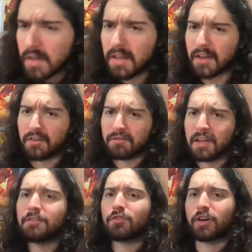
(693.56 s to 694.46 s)
Like the
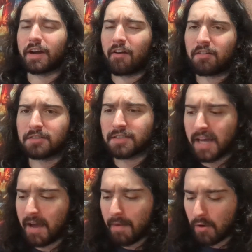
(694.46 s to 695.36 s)
flavoring
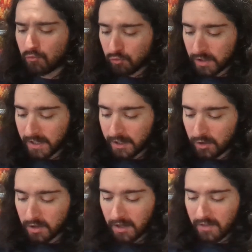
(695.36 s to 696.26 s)
came out really
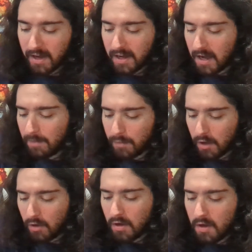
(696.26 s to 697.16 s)
good. Like that
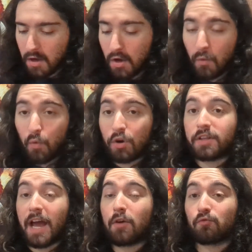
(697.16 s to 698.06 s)
combo
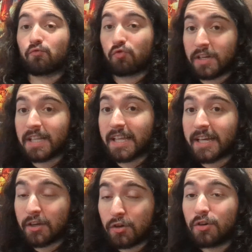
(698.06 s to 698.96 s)
worked out
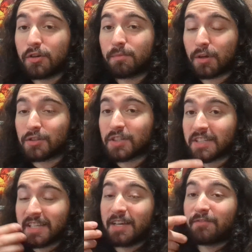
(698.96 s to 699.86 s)
really good because
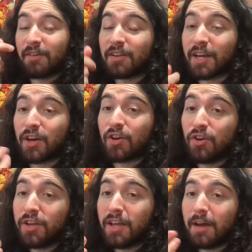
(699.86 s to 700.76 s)
it felt like a cookie.